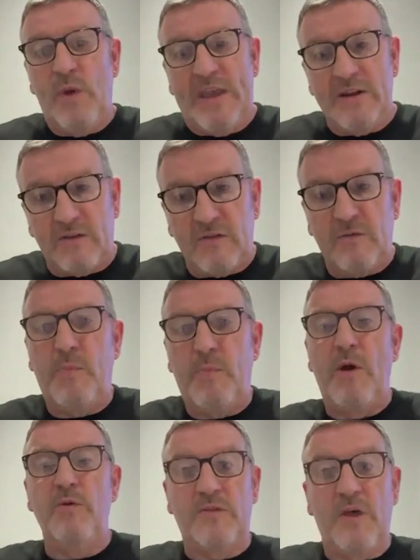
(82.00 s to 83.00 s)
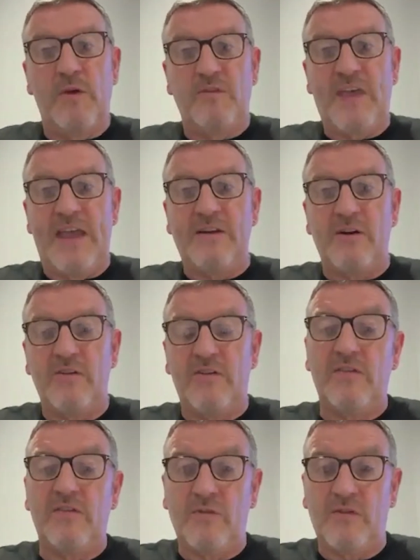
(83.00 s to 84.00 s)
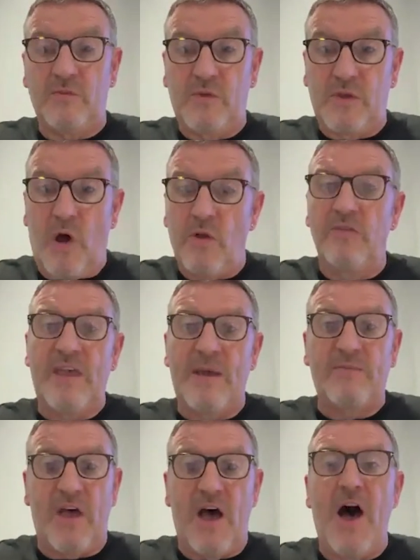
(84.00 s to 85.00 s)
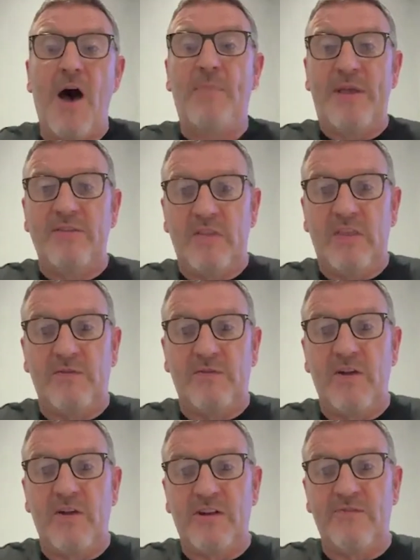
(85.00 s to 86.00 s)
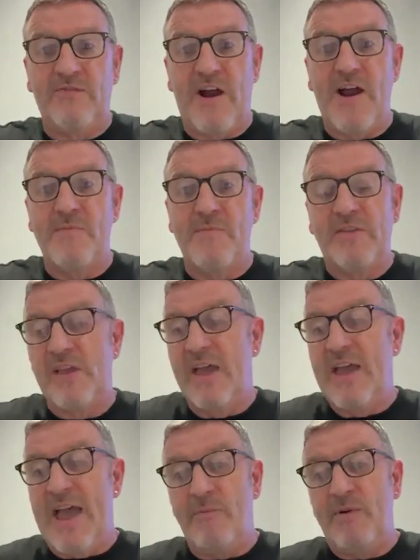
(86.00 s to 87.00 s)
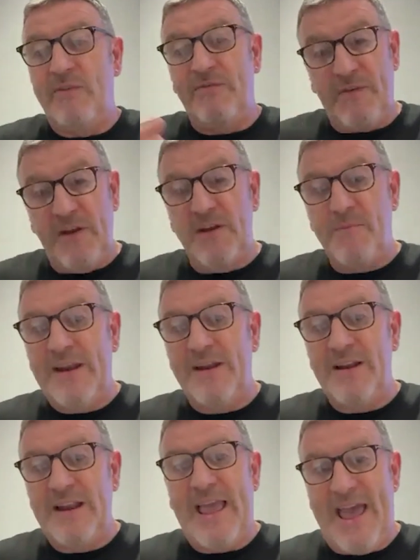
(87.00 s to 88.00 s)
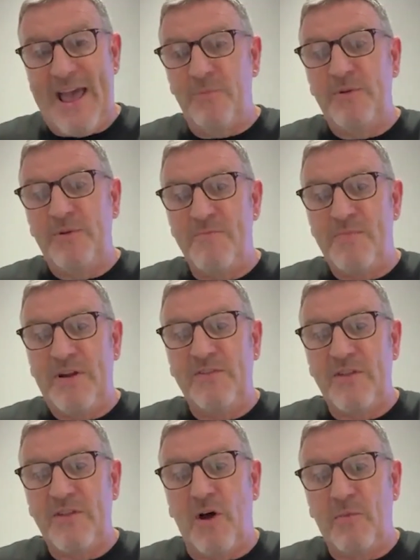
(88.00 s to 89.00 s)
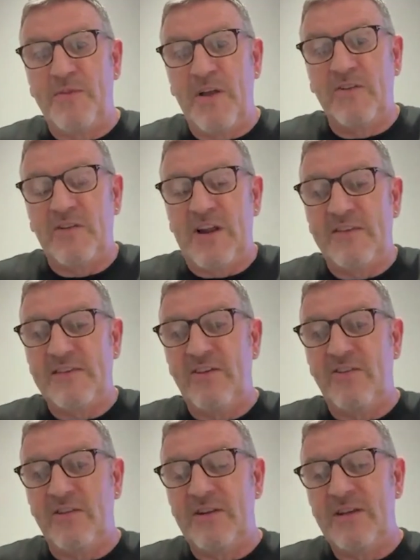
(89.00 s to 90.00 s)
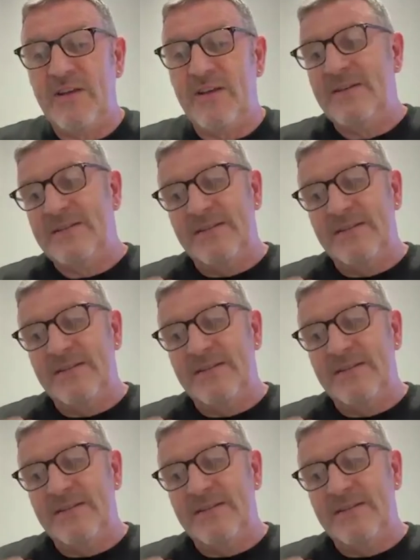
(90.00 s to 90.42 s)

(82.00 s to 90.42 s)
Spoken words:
we could expose those technologies, those concepts up into these virtual environments. And we fundamentally helped companies adopt virtualization.